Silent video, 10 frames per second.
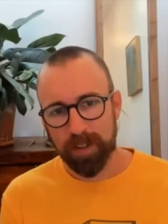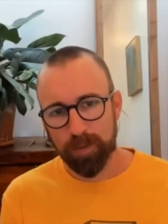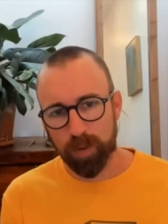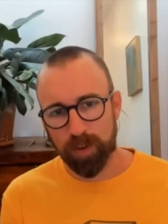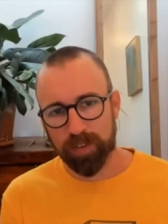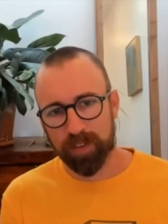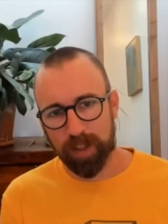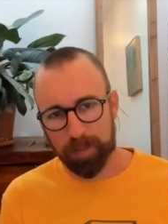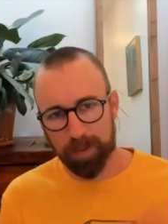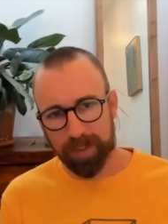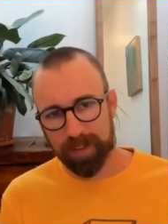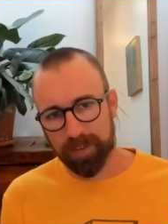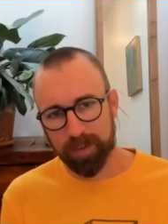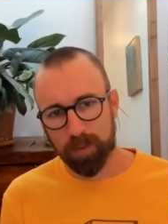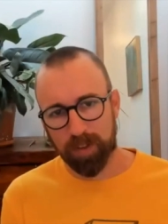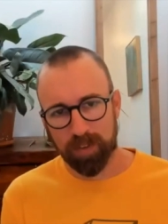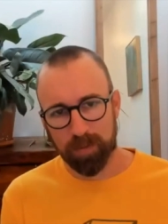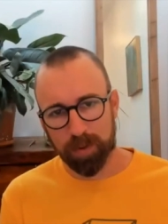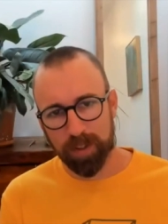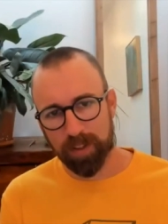forced the sampling question
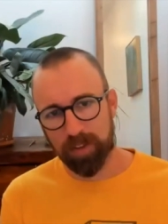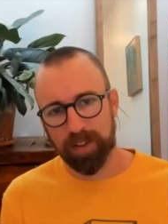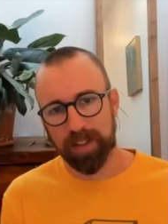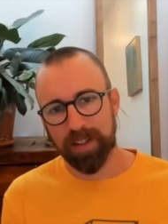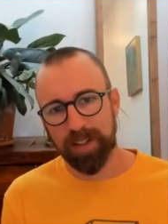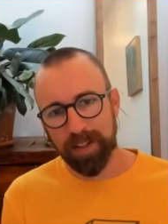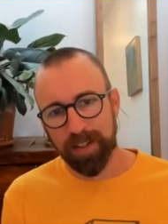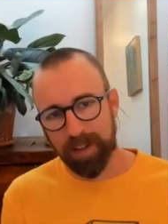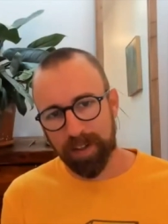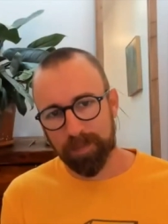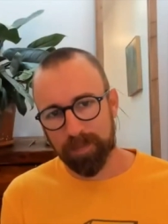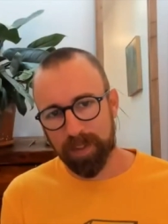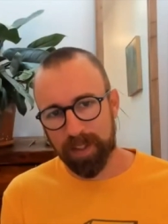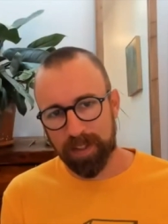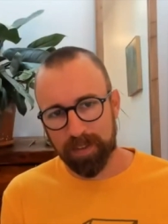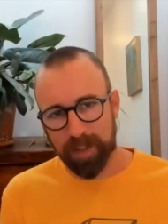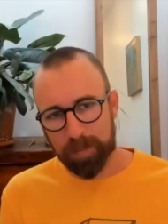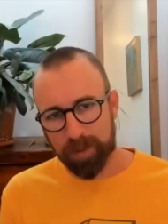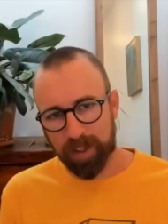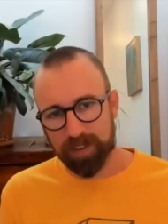pretty early in the
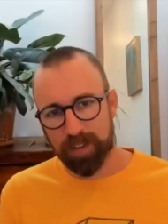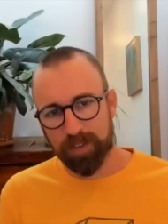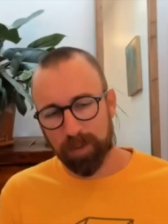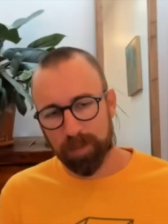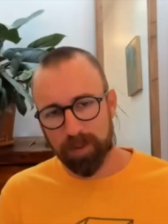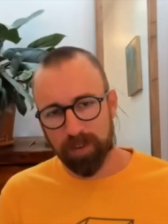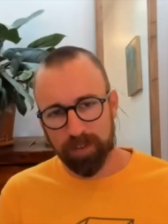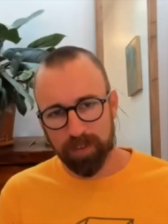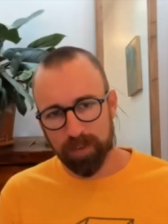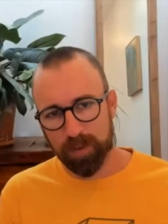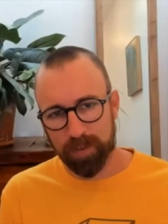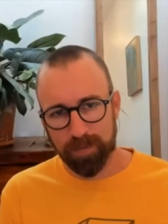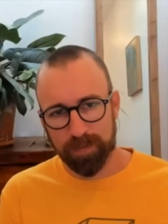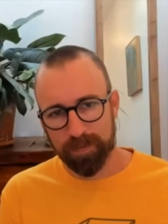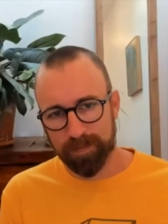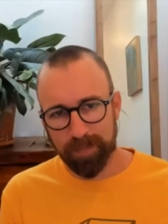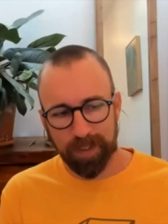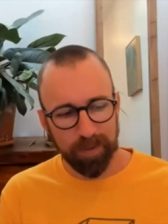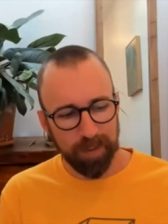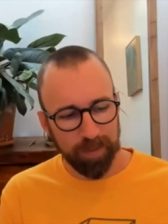application developers sort of
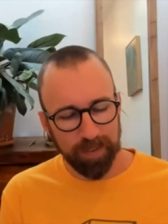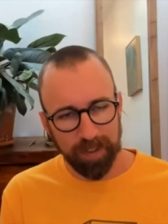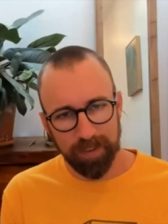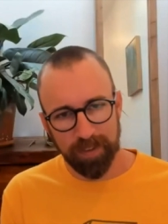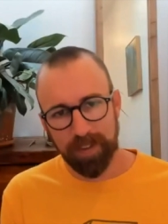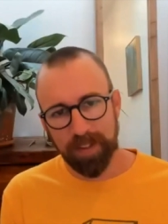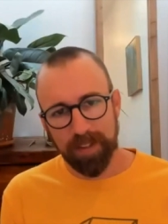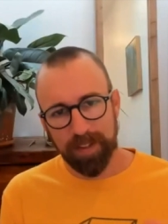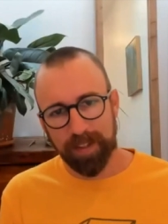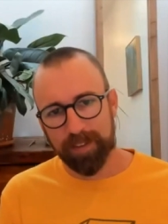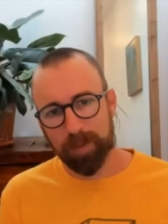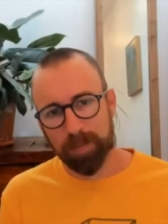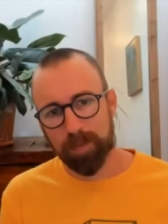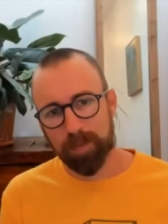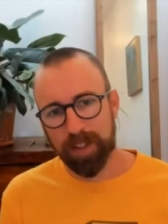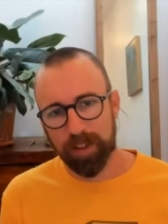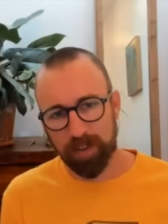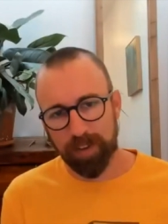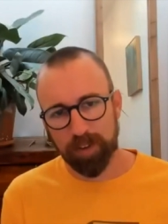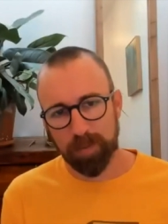life cycle. Lightstep really
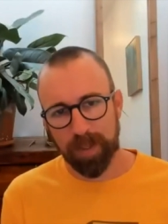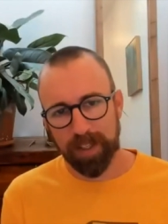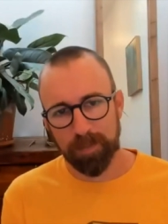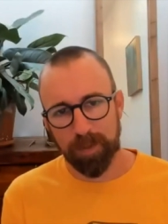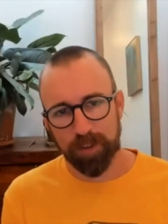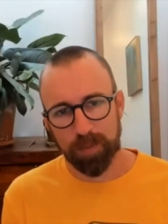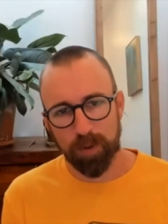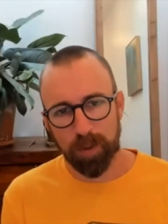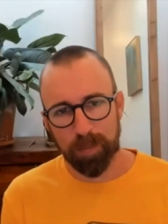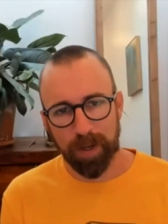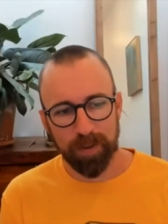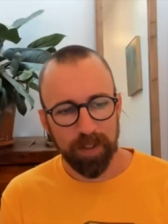tries to make it much more about